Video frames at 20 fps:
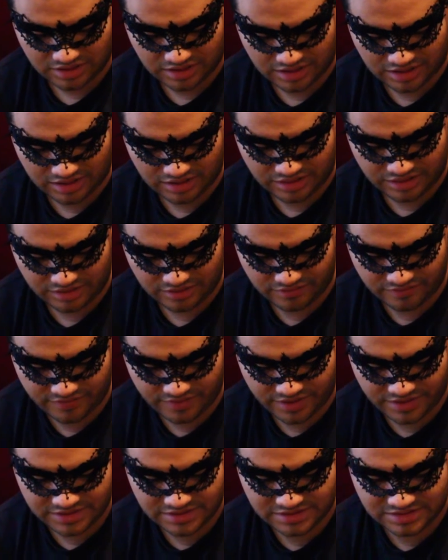Uh, they're
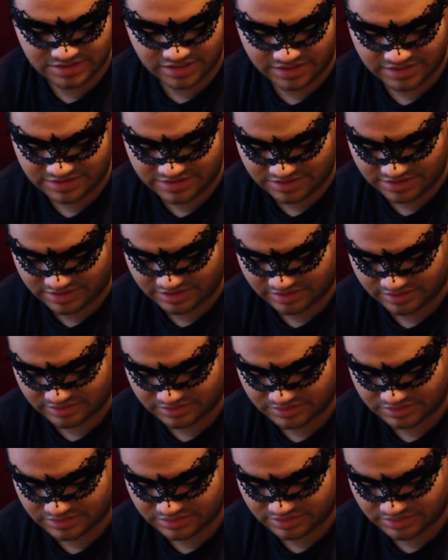very dainty
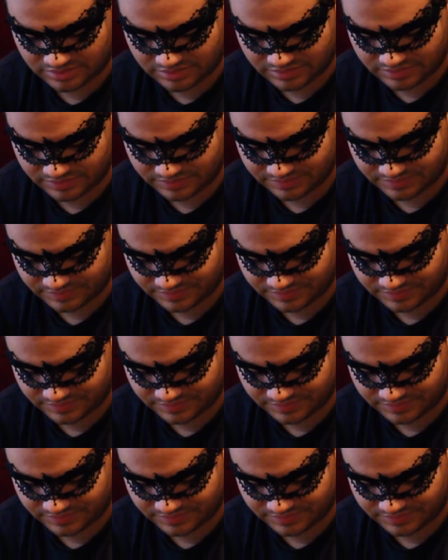though, so